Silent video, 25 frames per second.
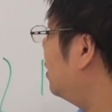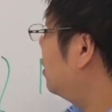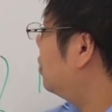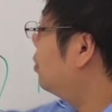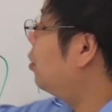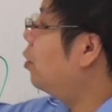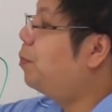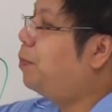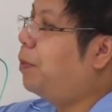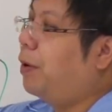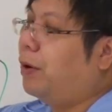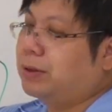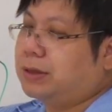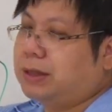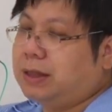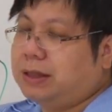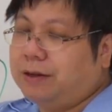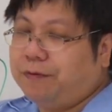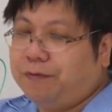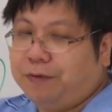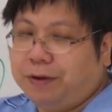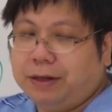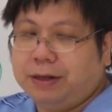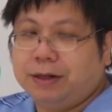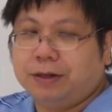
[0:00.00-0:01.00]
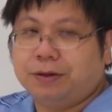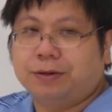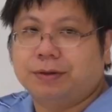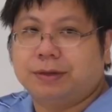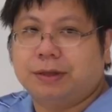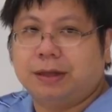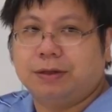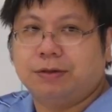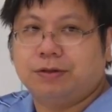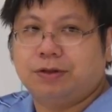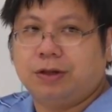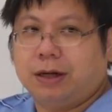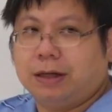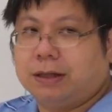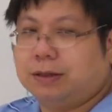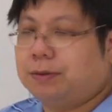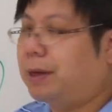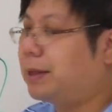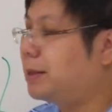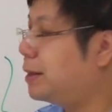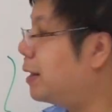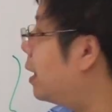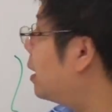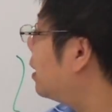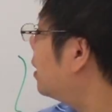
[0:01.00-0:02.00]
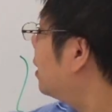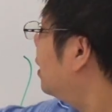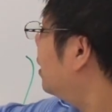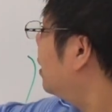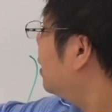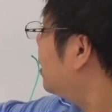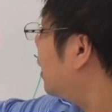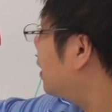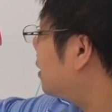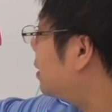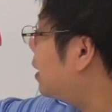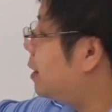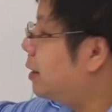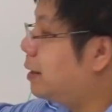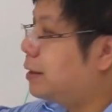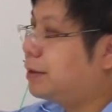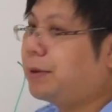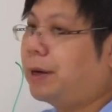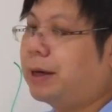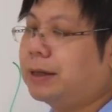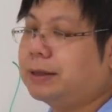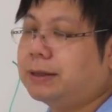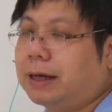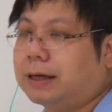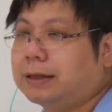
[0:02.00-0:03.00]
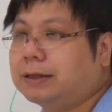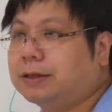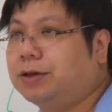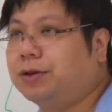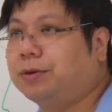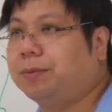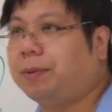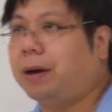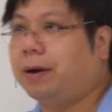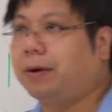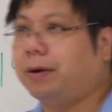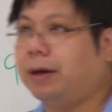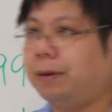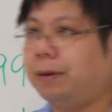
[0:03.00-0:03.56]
no positive integral solution xyz that satisfies x to the power